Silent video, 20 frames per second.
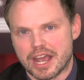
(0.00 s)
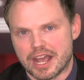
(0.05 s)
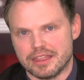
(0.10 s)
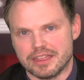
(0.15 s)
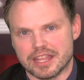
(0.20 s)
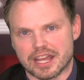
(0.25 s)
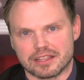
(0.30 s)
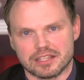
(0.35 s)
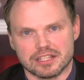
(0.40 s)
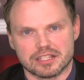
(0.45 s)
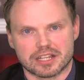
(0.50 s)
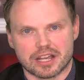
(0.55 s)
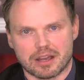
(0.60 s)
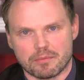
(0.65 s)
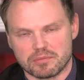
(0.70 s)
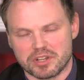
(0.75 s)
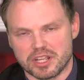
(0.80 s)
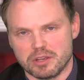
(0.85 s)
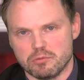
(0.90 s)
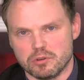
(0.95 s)
and that this
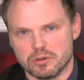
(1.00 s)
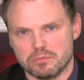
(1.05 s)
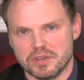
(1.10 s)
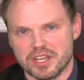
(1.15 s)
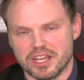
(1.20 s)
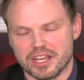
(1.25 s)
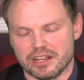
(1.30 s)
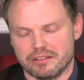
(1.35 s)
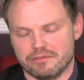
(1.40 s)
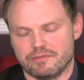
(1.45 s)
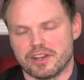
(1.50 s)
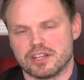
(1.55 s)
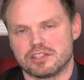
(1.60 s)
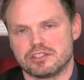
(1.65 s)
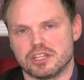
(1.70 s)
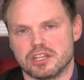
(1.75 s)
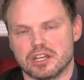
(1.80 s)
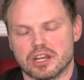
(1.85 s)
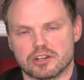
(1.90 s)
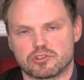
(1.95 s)
company would be
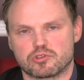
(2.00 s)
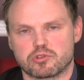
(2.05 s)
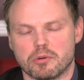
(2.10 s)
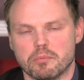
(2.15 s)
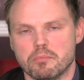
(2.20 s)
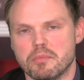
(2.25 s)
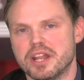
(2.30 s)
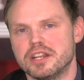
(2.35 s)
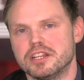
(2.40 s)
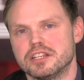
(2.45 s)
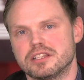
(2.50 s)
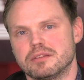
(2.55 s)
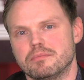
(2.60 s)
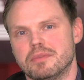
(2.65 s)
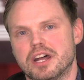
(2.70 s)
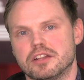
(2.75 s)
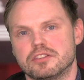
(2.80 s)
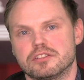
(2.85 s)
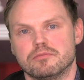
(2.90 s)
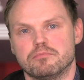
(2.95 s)
investing tremendous
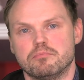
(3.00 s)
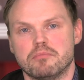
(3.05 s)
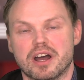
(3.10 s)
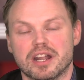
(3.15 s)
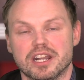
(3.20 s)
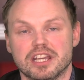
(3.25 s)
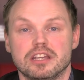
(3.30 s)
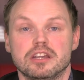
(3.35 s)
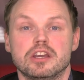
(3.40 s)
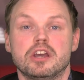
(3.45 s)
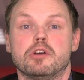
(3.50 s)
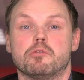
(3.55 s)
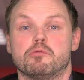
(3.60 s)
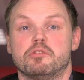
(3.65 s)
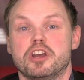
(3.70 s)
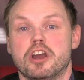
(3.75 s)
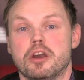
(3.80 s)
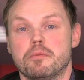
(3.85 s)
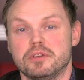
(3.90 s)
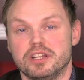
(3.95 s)
amounts of money.
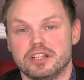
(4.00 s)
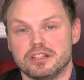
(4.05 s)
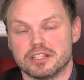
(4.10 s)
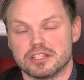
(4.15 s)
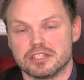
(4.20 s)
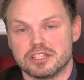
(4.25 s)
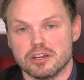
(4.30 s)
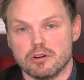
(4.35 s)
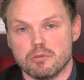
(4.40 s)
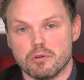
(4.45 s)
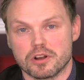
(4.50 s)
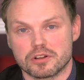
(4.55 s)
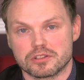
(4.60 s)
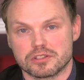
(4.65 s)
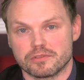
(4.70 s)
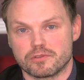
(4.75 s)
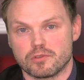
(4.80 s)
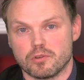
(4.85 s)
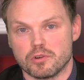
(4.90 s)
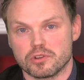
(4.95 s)
Reopening the
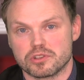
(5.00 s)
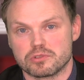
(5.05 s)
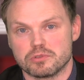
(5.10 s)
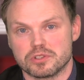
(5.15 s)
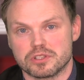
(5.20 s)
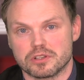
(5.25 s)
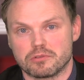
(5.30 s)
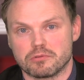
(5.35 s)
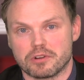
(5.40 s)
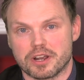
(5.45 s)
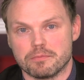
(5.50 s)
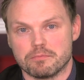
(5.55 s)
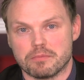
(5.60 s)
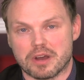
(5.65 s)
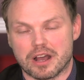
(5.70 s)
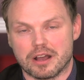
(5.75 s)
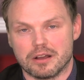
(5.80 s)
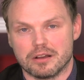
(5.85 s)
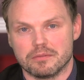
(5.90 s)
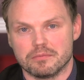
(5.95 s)
steelworks, of course, was a great
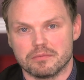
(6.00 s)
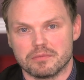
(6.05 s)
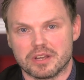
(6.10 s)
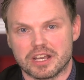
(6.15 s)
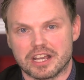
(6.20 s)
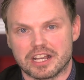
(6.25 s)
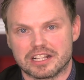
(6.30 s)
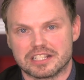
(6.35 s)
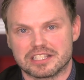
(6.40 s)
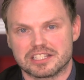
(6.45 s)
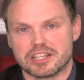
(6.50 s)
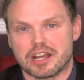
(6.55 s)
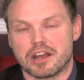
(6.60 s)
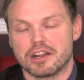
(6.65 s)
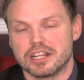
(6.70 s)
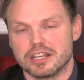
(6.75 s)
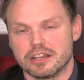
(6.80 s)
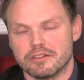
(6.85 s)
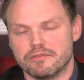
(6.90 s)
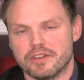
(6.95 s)

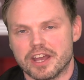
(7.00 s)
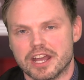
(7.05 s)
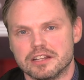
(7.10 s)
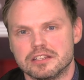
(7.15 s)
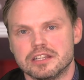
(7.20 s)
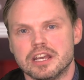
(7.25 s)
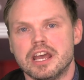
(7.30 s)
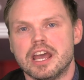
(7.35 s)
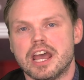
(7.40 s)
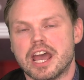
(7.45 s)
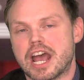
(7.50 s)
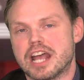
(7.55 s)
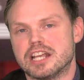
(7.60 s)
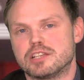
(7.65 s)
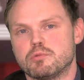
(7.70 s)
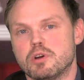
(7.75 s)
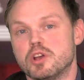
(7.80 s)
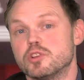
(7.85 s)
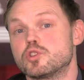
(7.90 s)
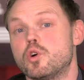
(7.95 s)
exciting event,
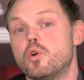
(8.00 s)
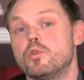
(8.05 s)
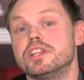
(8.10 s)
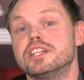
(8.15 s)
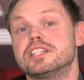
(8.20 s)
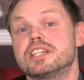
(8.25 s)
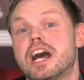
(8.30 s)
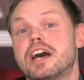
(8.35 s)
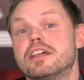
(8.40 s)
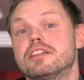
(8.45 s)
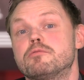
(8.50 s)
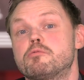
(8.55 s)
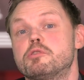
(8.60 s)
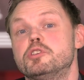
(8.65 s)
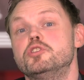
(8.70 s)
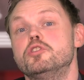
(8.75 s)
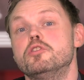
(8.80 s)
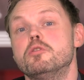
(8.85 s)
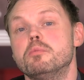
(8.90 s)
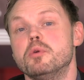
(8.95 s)
as well as all this other
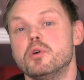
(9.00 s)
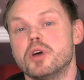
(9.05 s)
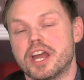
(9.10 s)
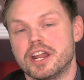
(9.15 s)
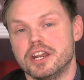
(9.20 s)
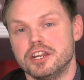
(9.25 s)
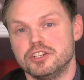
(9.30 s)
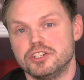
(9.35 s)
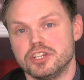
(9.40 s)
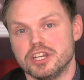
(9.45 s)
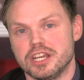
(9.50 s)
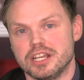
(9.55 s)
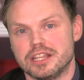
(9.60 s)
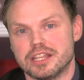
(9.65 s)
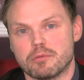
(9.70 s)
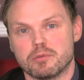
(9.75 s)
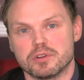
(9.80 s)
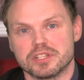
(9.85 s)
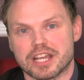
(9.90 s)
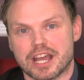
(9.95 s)
renewable energy
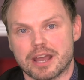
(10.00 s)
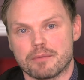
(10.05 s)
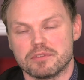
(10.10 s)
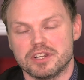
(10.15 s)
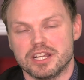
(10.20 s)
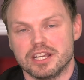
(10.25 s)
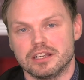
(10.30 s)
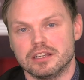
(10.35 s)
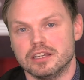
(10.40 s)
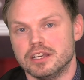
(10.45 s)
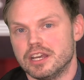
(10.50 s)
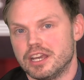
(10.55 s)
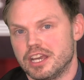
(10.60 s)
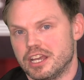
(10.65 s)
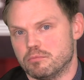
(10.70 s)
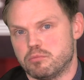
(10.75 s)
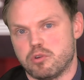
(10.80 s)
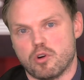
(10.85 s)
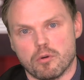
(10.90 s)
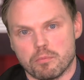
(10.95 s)
that was happening
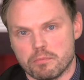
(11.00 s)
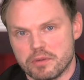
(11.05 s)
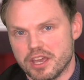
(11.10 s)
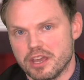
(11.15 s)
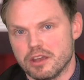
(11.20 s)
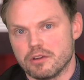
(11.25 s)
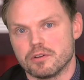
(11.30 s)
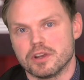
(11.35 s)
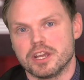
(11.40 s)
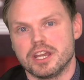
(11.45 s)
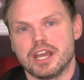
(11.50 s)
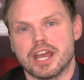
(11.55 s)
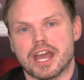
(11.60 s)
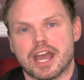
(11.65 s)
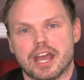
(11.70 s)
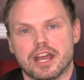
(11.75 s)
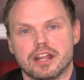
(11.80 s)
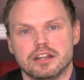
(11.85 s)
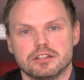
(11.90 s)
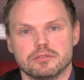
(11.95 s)
in Port Pirie
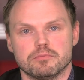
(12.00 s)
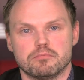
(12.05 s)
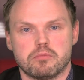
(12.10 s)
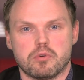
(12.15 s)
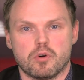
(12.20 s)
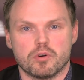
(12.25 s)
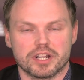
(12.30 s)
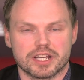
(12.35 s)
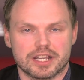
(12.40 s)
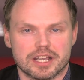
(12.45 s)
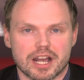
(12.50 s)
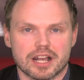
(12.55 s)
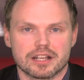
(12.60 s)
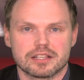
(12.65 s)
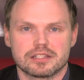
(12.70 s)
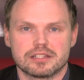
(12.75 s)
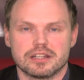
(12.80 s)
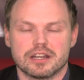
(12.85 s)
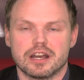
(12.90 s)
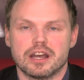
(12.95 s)
and Port
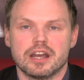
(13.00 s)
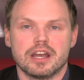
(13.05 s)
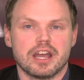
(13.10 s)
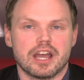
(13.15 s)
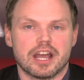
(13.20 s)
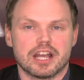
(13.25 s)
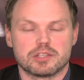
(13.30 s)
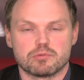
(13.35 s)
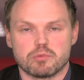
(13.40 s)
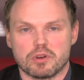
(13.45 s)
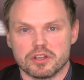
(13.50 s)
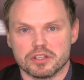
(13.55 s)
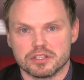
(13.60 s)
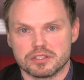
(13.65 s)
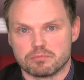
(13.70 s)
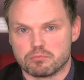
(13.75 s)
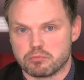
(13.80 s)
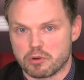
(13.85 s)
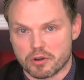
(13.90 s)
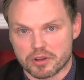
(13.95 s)
Augusta, as well
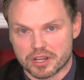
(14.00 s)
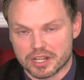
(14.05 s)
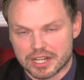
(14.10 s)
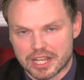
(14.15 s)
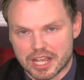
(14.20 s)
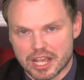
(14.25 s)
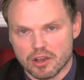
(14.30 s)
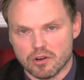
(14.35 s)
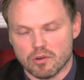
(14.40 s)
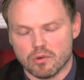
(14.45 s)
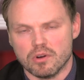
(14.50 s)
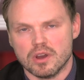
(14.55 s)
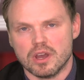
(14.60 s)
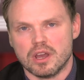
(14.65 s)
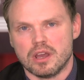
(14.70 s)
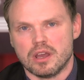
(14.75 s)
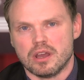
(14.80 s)
as Broken Hill.